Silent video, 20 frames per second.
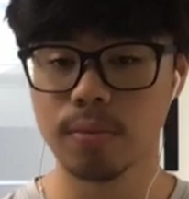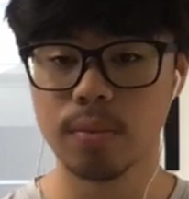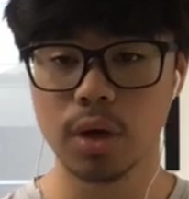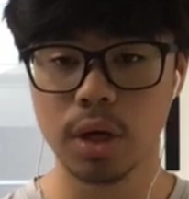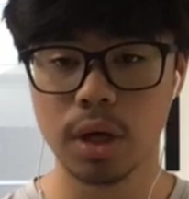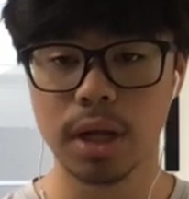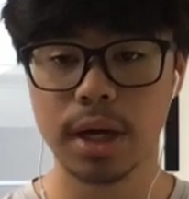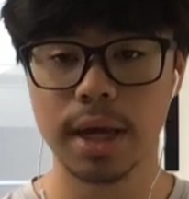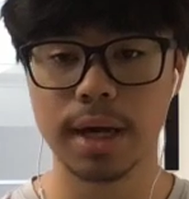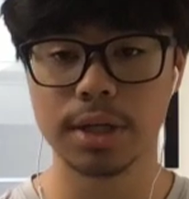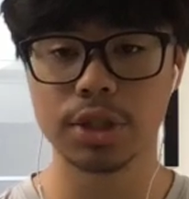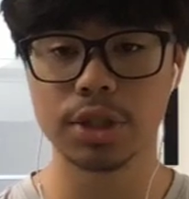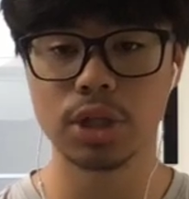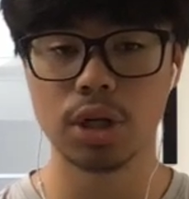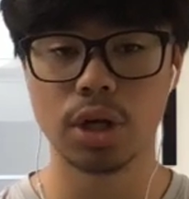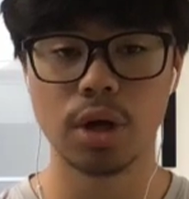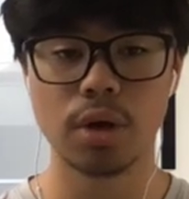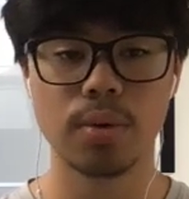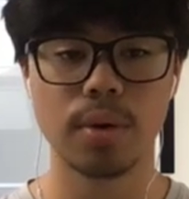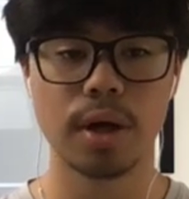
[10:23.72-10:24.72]

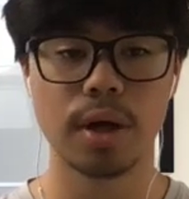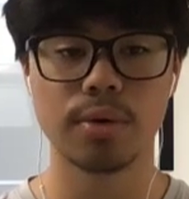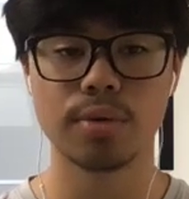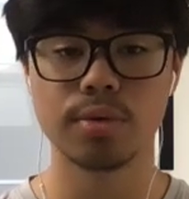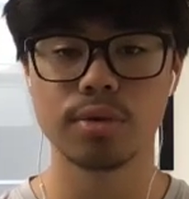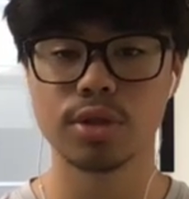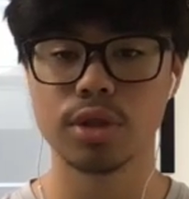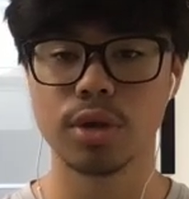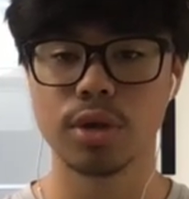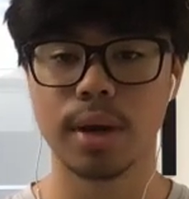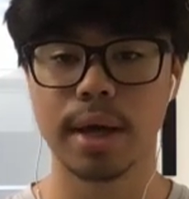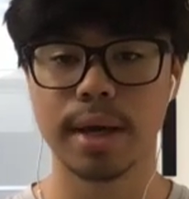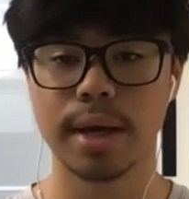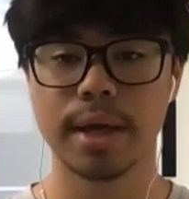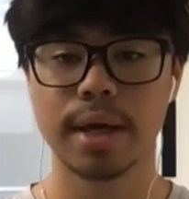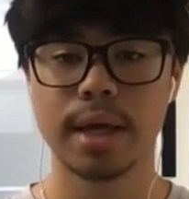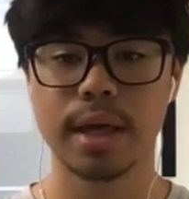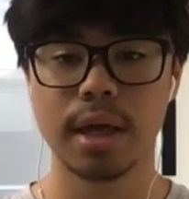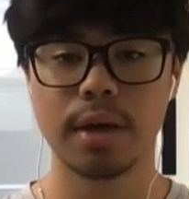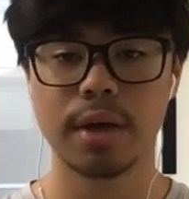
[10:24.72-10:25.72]
connection note, and also like
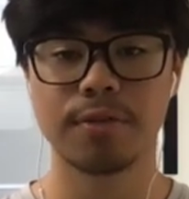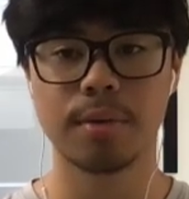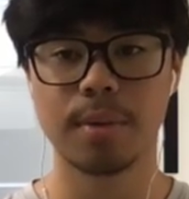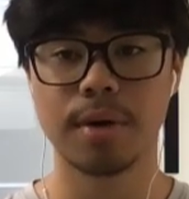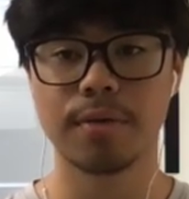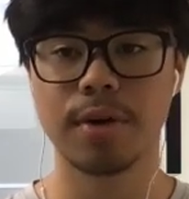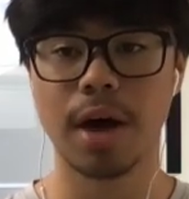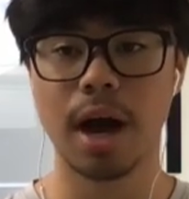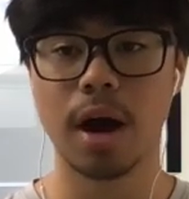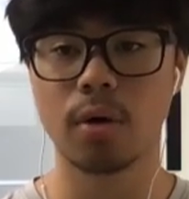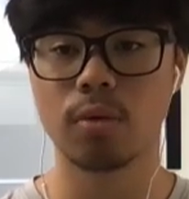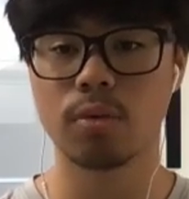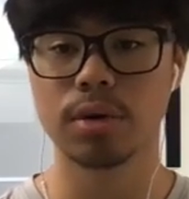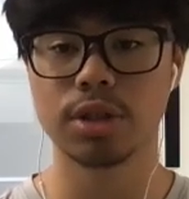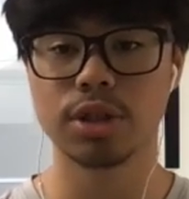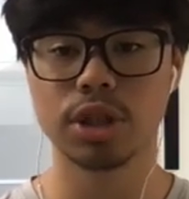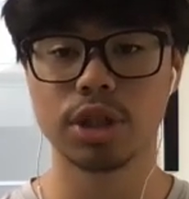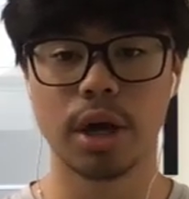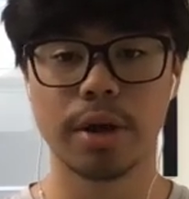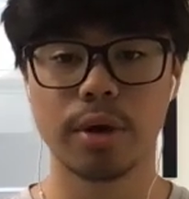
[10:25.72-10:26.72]
if I'm ever
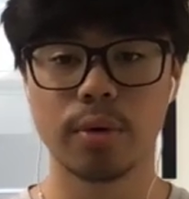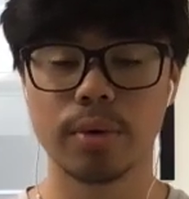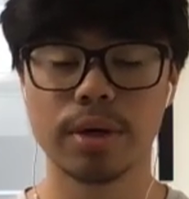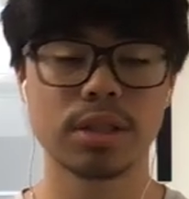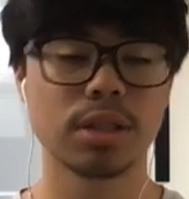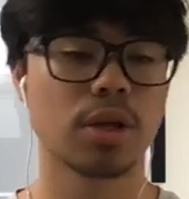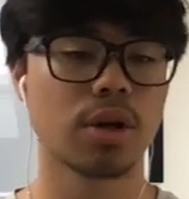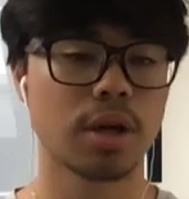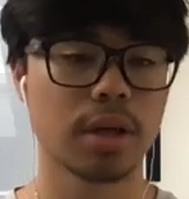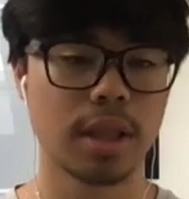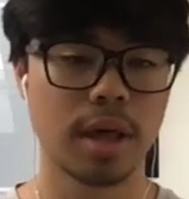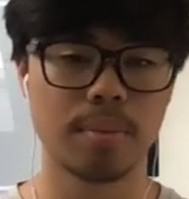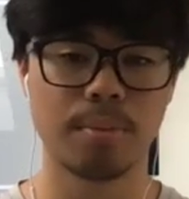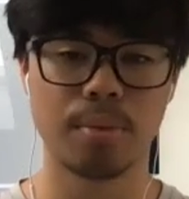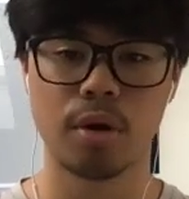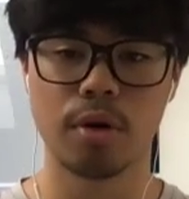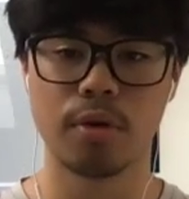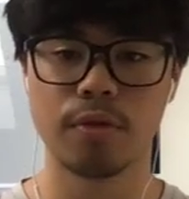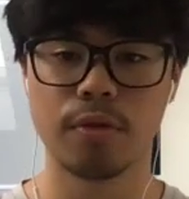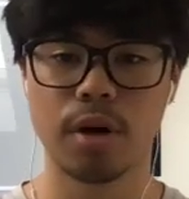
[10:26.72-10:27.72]
outreaching, I always look at their
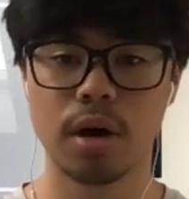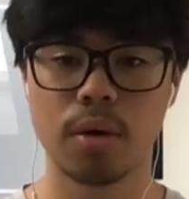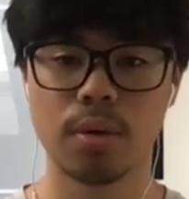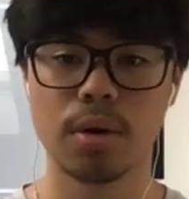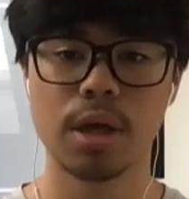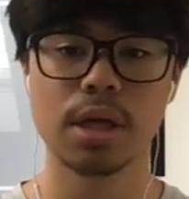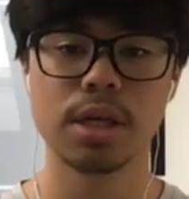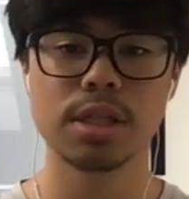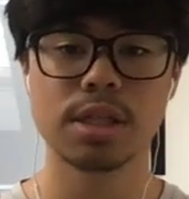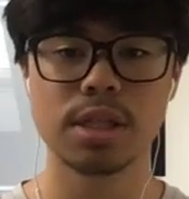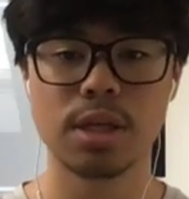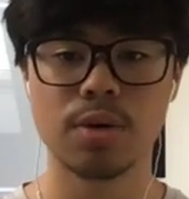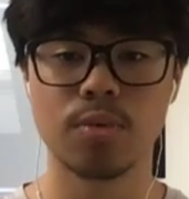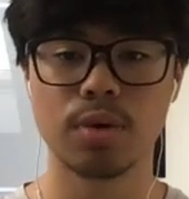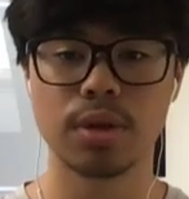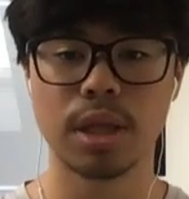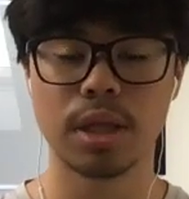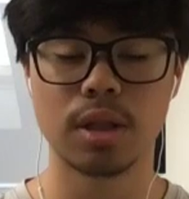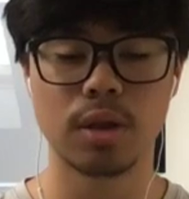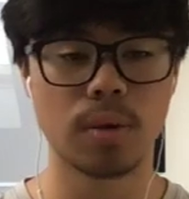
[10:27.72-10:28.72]
profile, see
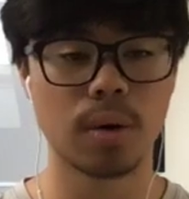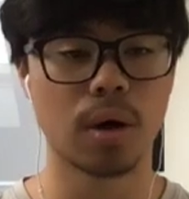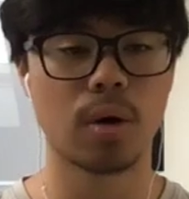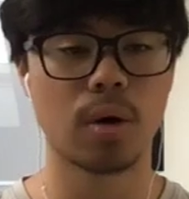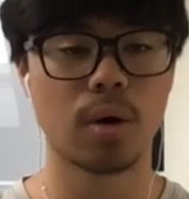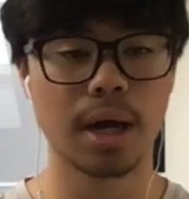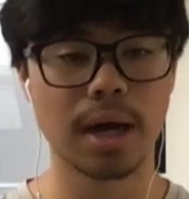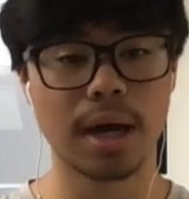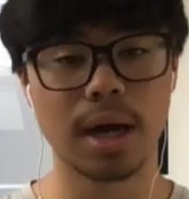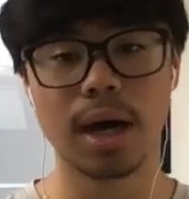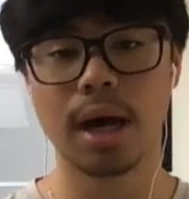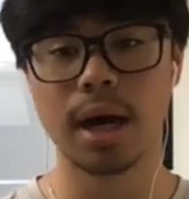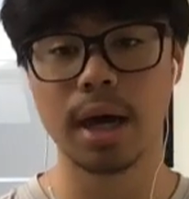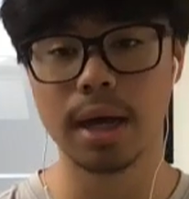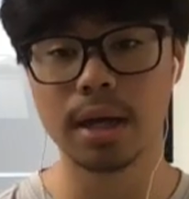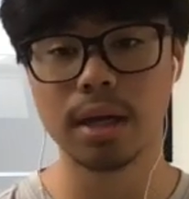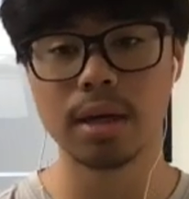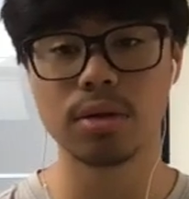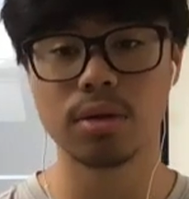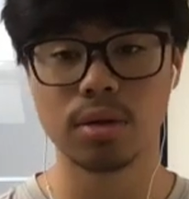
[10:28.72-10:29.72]
what they're doing. I'll like,
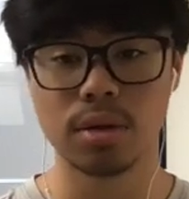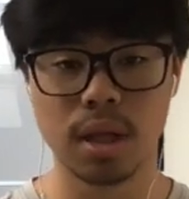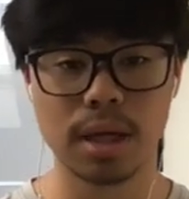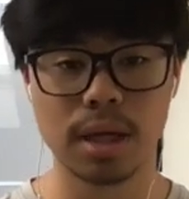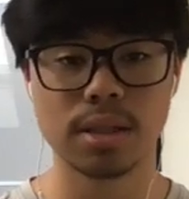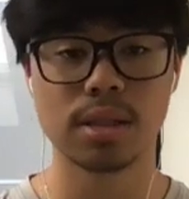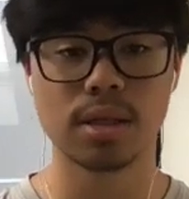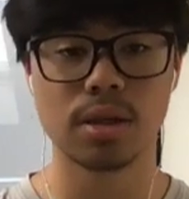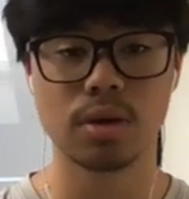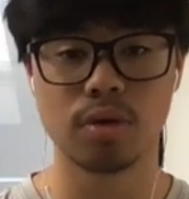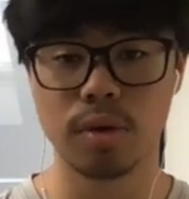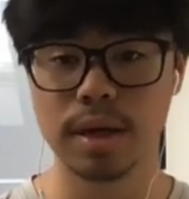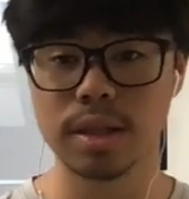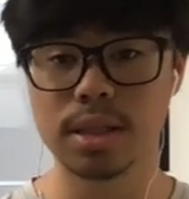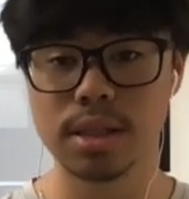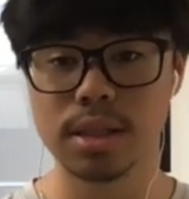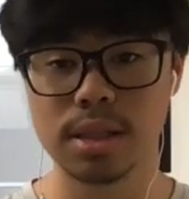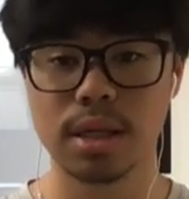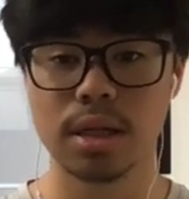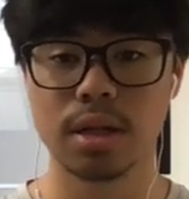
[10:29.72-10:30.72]
hi, great
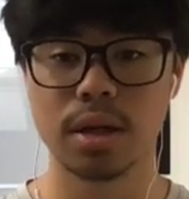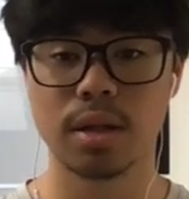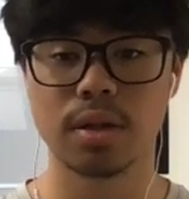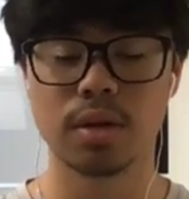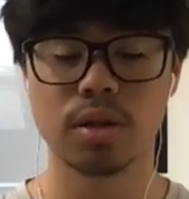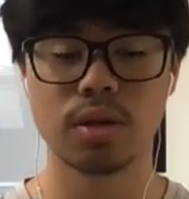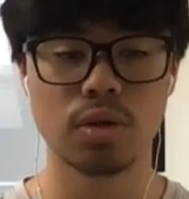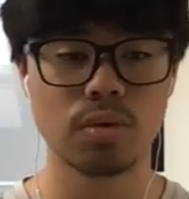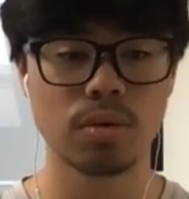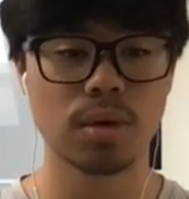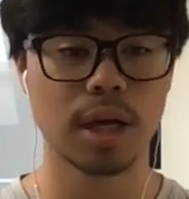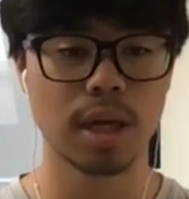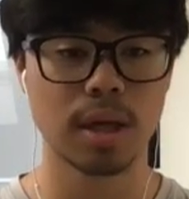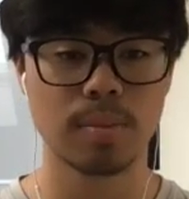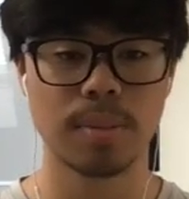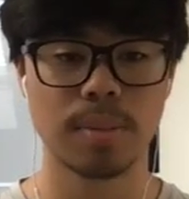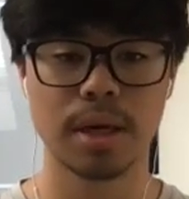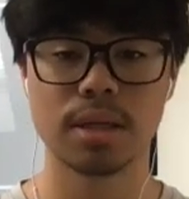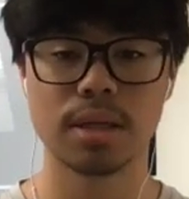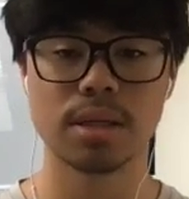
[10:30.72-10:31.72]
to see another
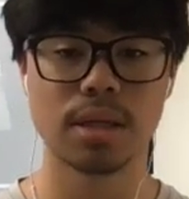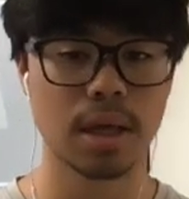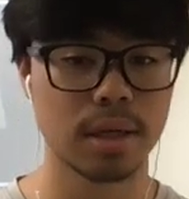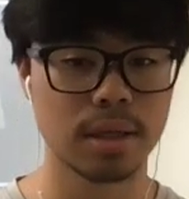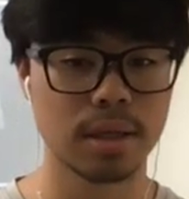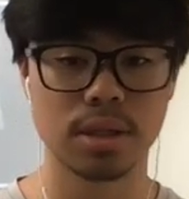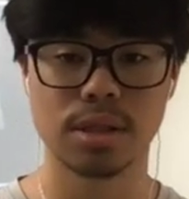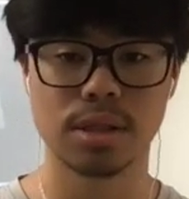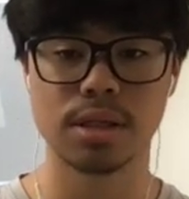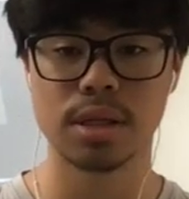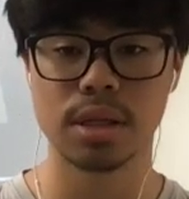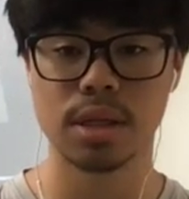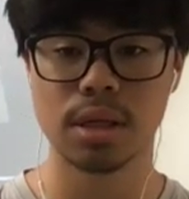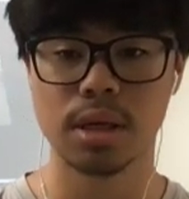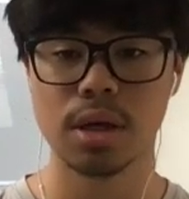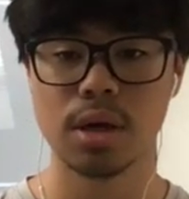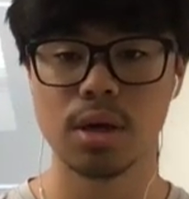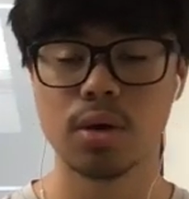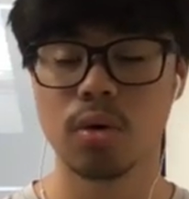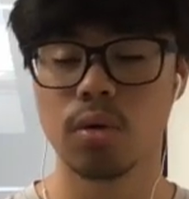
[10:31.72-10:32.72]
UK based
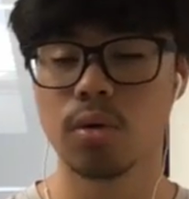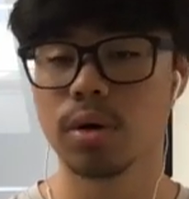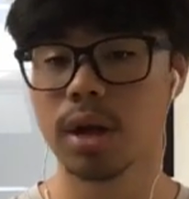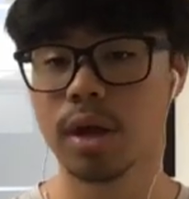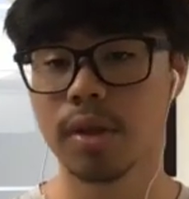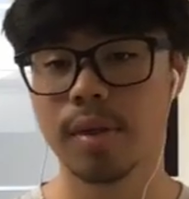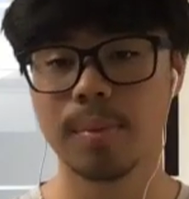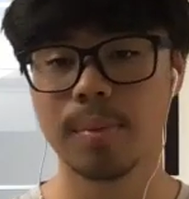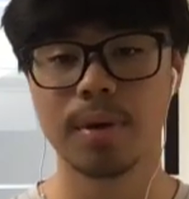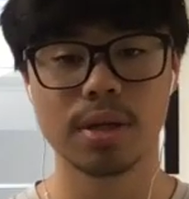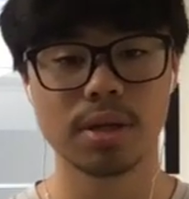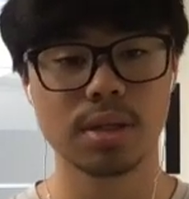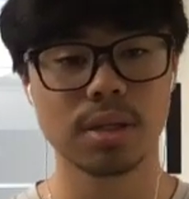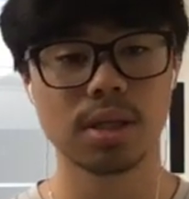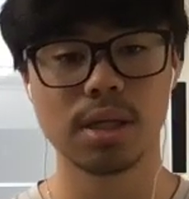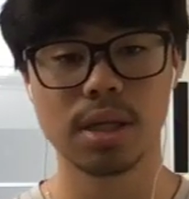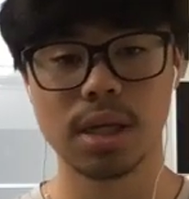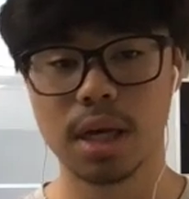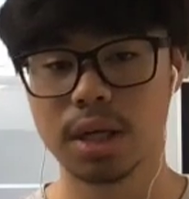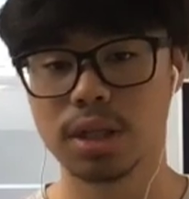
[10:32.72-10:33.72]
agency or another person
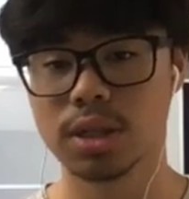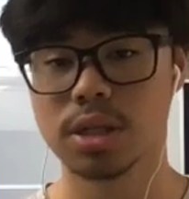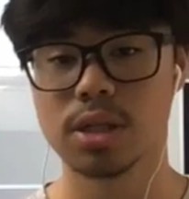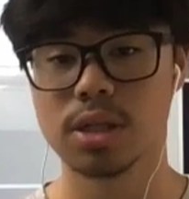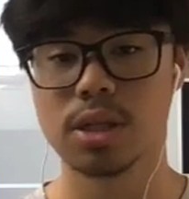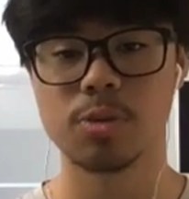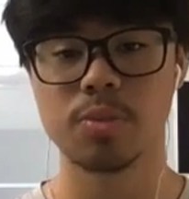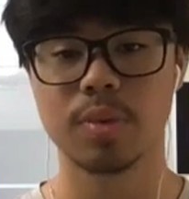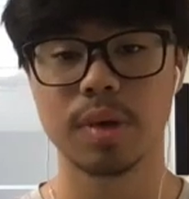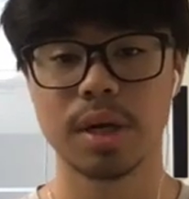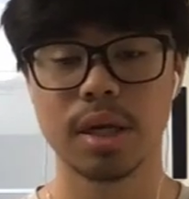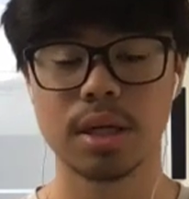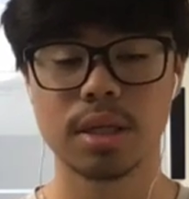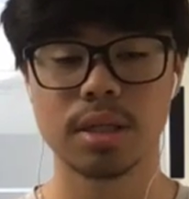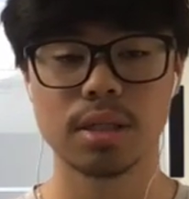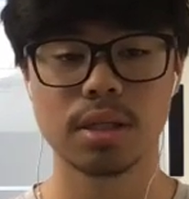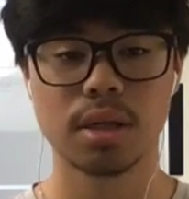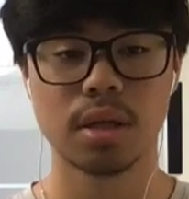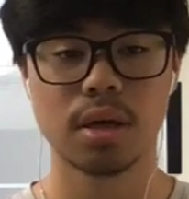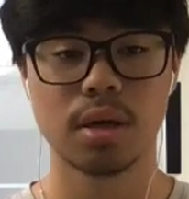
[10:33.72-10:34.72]
in the agency
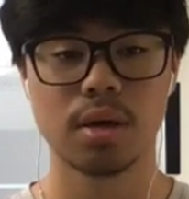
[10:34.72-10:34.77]
space.